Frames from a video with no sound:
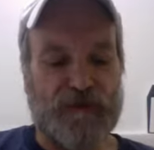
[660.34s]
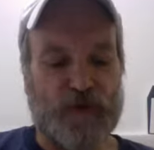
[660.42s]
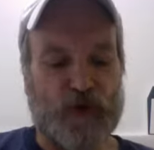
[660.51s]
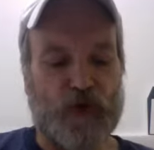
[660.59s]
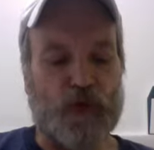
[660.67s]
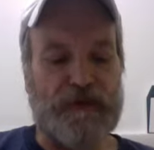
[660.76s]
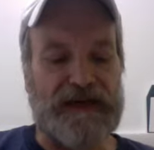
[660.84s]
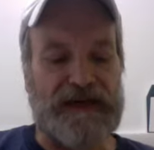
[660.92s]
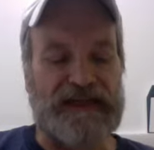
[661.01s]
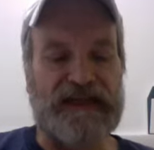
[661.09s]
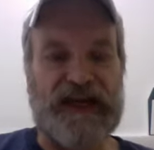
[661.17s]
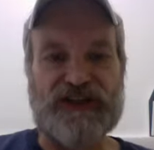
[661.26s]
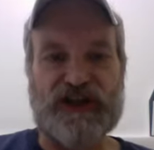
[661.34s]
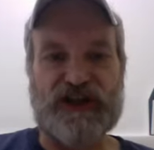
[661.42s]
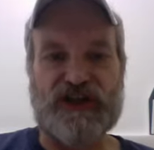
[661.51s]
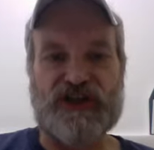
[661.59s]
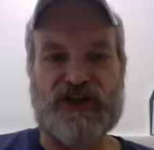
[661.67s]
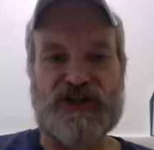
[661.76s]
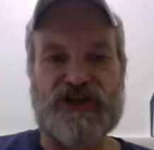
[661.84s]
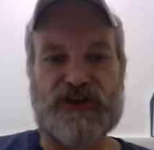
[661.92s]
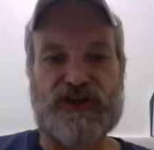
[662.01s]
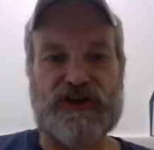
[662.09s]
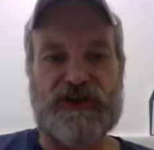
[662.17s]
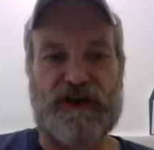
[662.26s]
to me like the
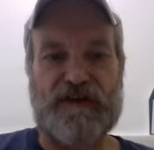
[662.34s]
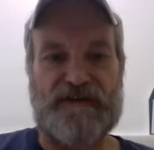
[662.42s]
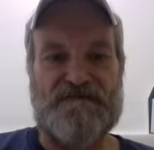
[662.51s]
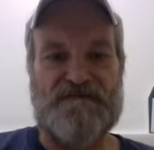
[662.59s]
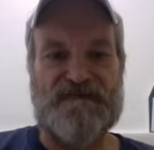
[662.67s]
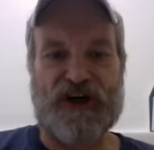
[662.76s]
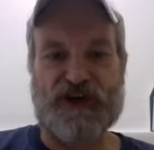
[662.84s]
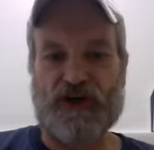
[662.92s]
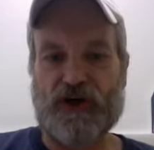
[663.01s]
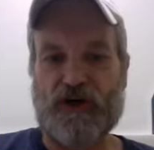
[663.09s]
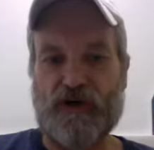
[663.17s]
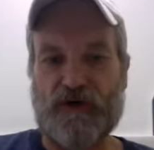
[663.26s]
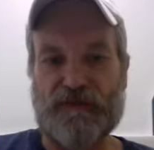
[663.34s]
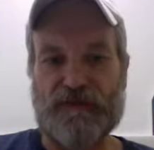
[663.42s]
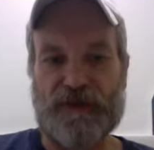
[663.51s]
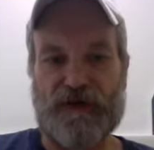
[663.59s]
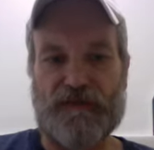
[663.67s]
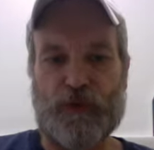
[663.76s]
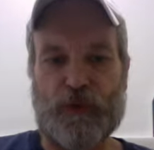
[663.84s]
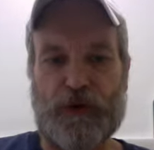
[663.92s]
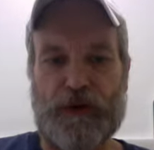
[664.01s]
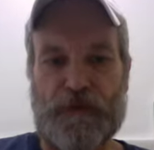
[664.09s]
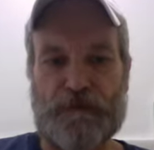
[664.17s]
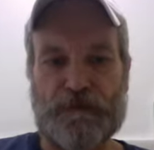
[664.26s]
consistency of a fudgicle, if you
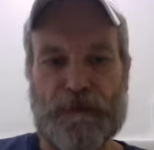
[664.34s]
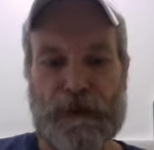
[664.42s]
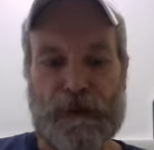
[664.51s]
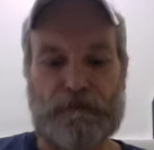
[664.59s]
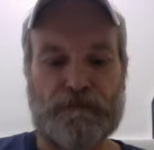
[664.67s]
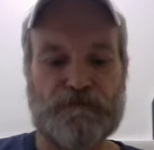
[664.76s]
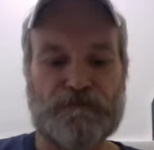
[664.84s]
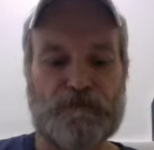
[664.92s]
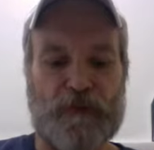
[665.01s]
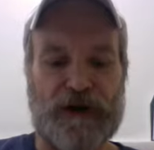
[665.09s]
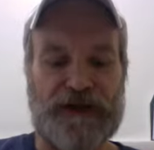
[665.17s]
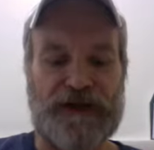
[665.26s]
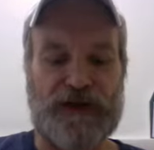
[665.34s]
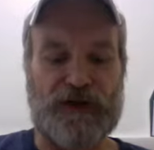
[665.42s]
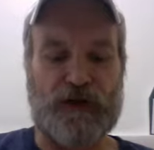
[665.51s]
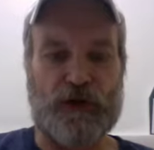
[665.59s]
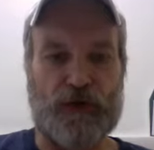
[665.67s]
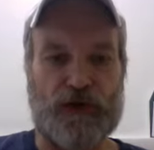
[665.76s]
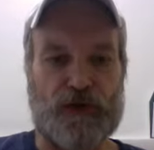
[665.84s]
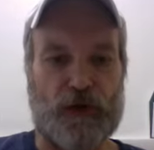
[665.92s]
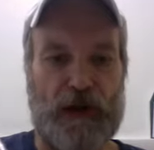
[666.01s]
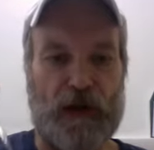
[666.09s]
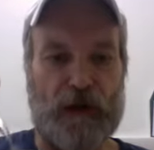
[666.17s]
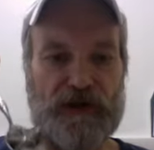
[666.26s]
will. But again, the only two
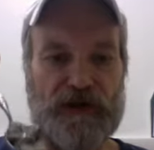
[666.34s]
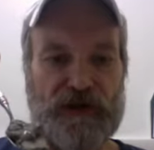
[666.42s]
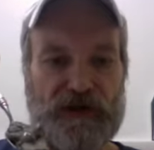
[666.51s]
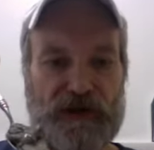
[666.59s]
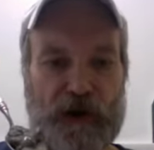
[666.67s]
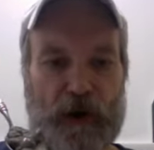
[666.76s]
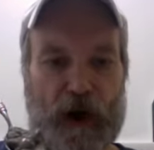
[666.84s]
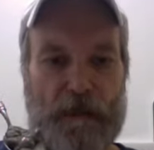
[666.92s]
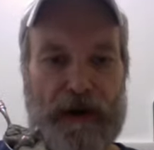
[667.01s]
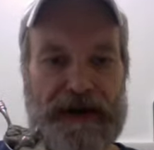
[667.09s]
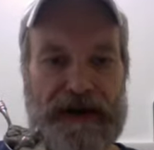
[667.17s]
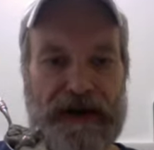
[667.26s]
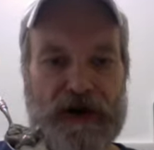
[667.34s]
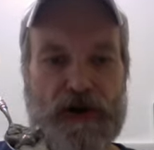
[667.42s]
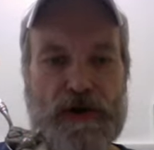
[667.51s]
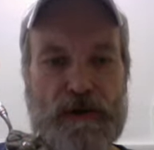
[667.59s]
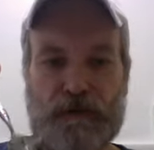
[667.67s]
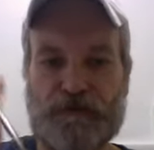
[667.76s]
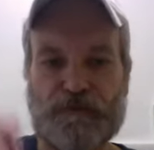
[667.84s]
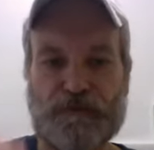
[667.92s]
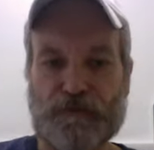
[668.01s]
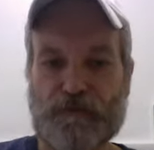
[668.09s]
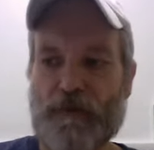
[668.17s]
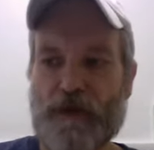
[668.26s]
elements in there are banana
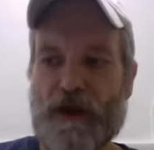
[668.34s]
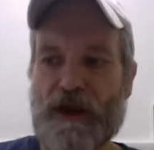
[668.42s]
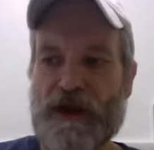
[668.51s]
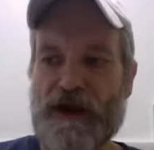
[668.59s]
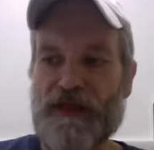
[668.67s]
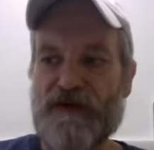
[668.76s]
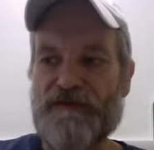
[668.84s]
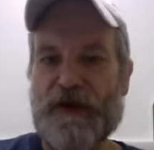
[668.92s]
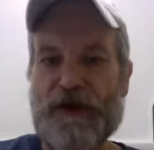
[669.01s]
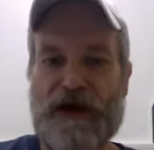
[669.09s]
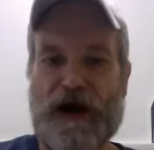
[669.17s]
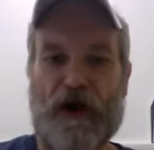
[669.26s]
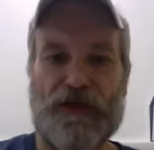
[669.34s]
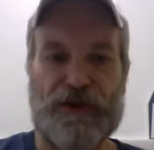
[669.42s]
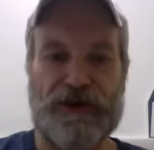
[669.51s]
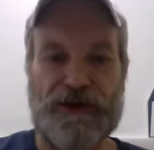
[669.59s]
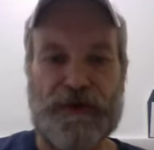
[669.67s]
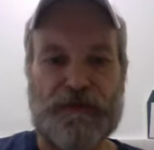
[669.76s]
and the very healthy